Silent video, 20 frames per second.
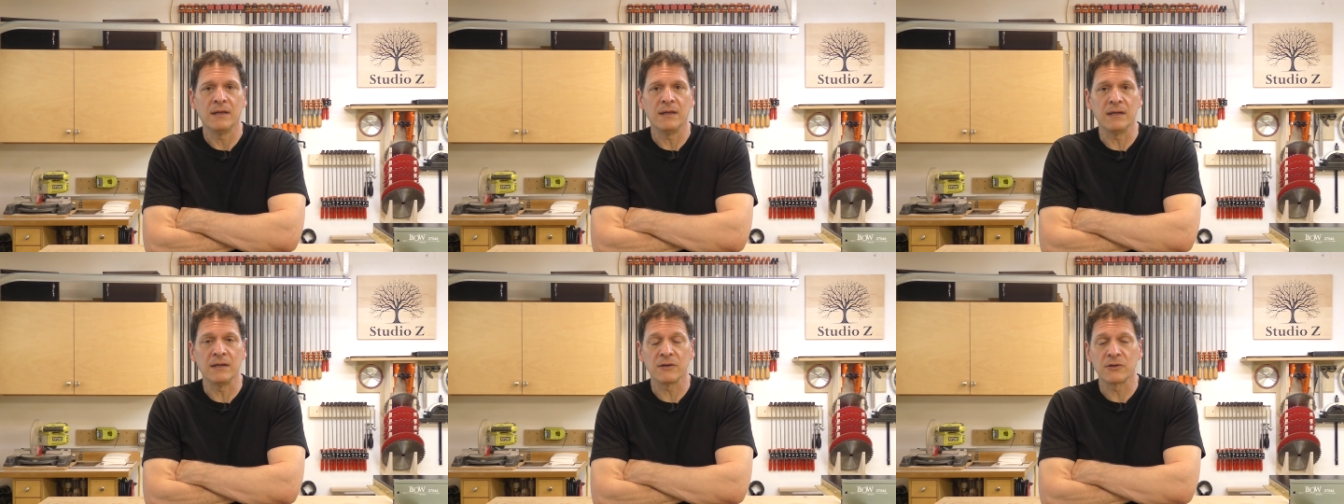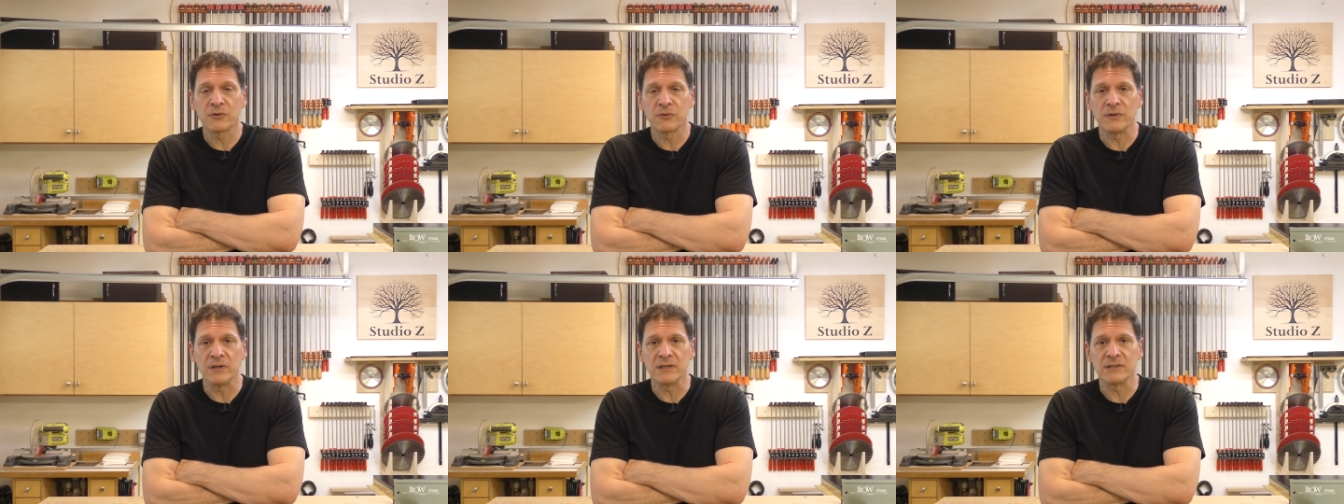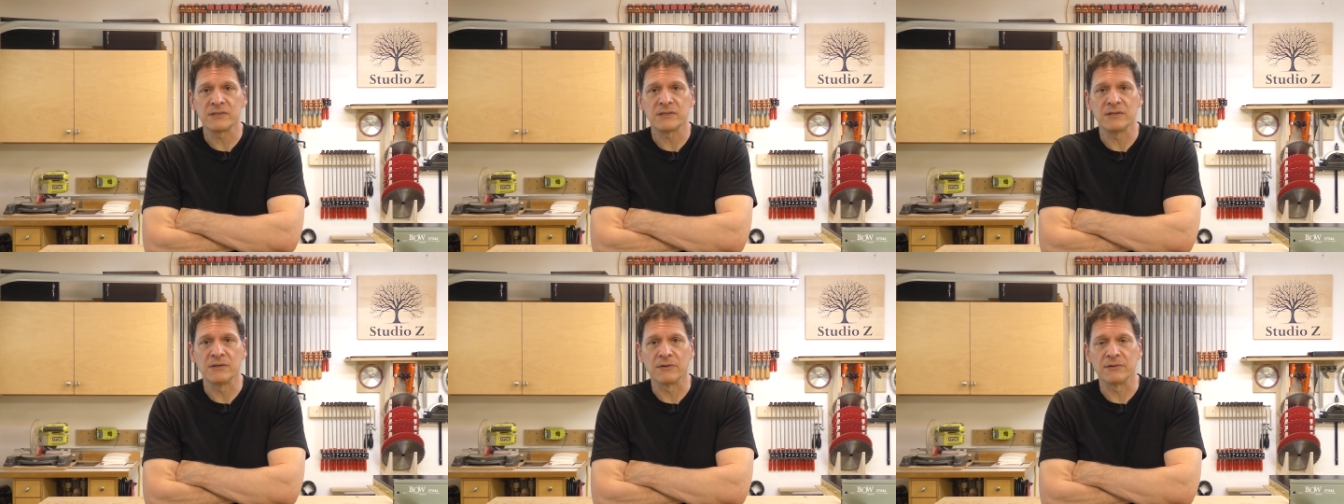
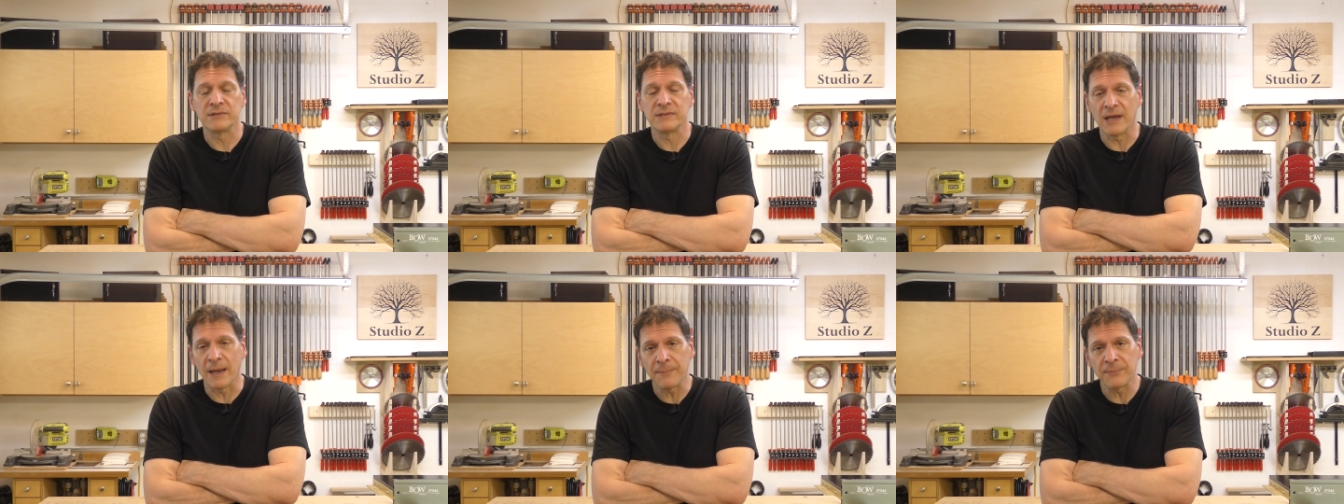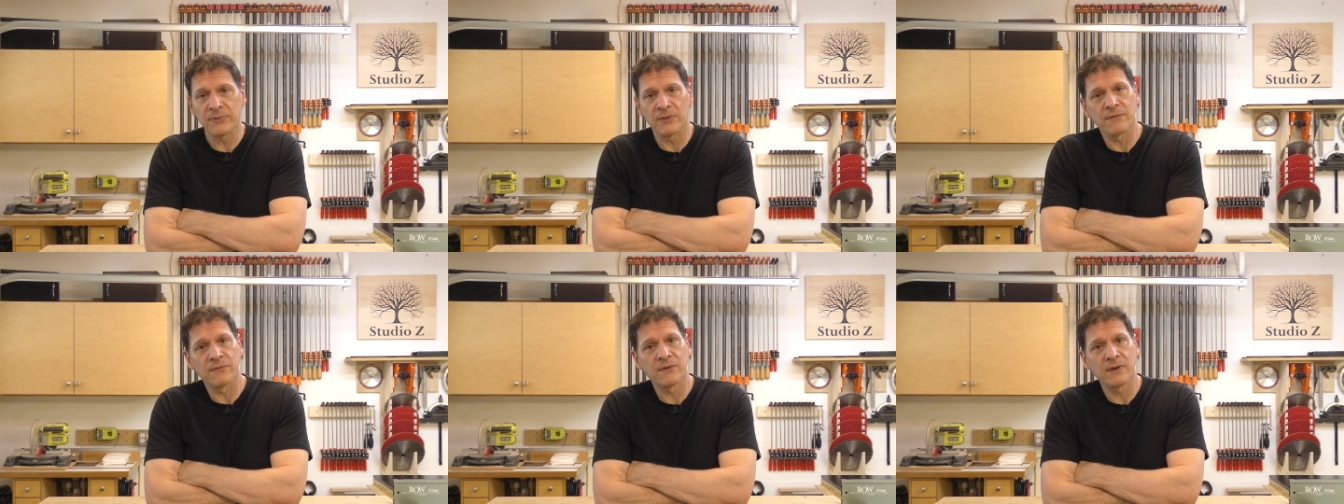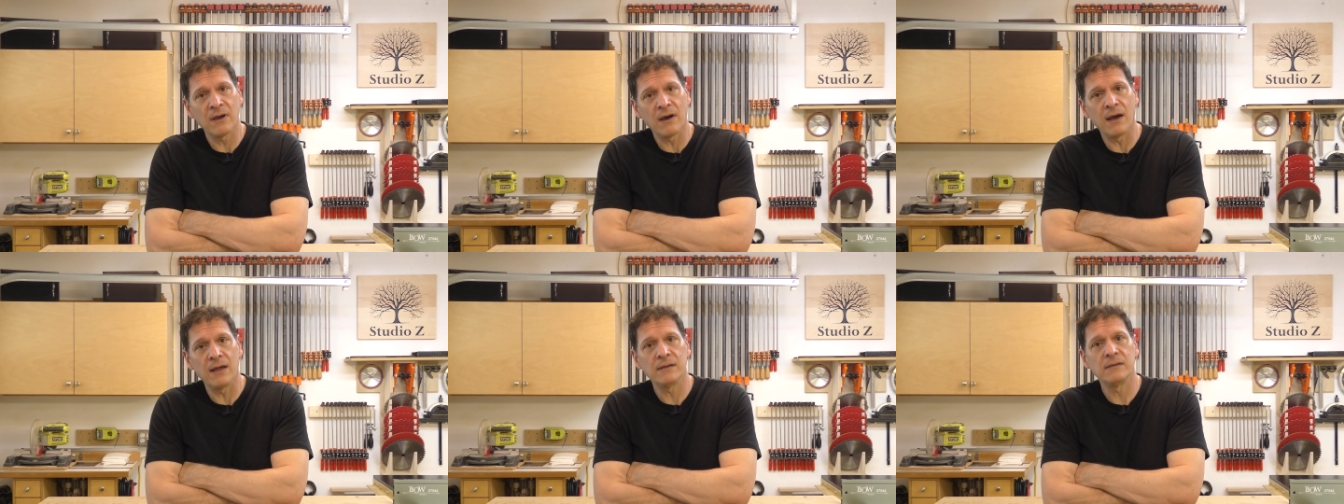increase your depth
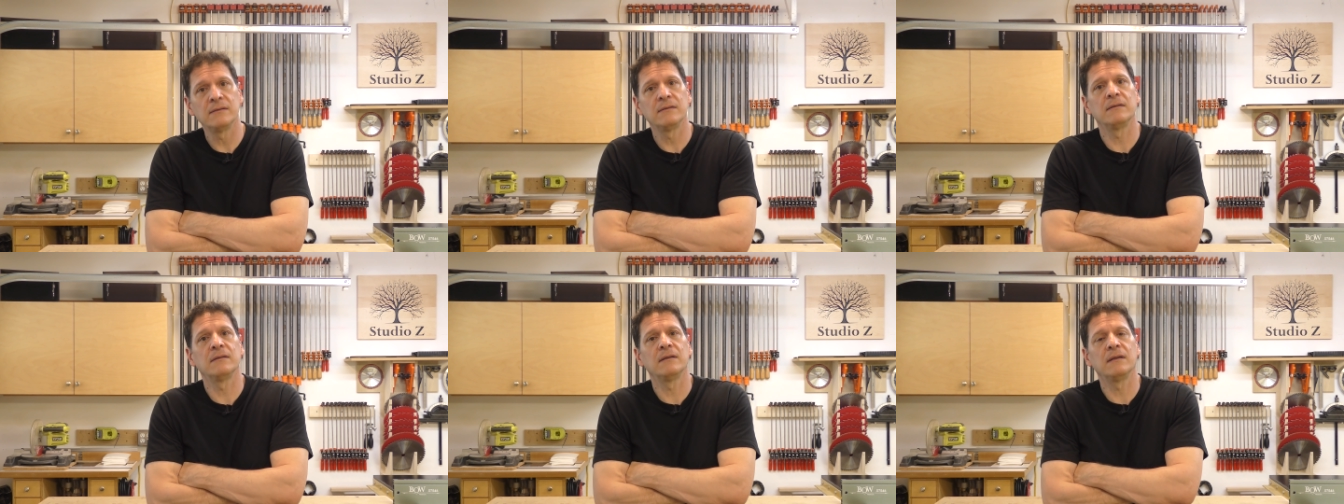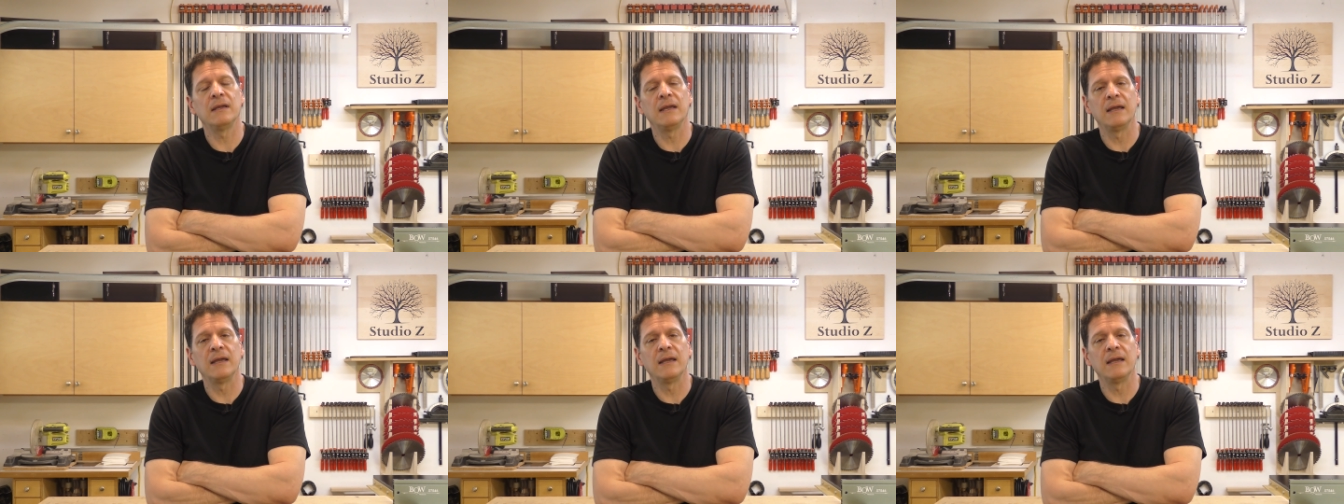of cut